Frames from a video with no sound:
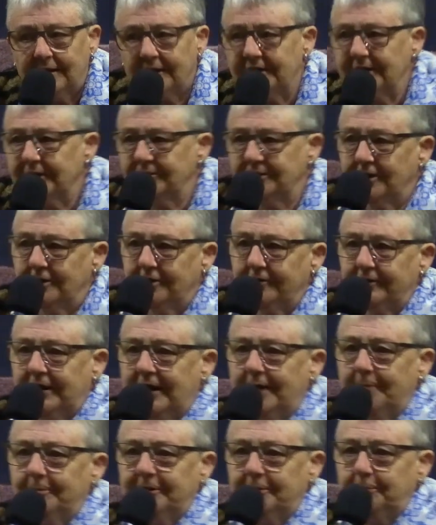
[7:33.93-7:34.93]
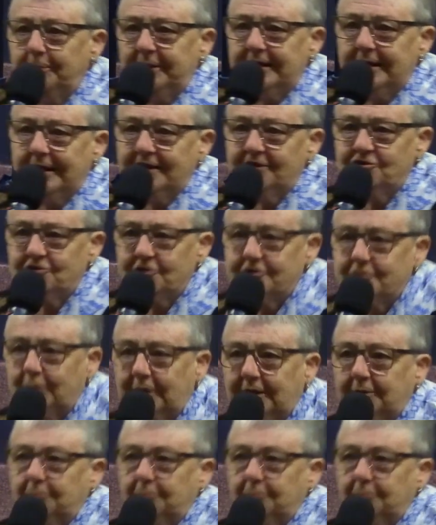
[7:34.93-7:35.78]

I don't know if a couple of big angels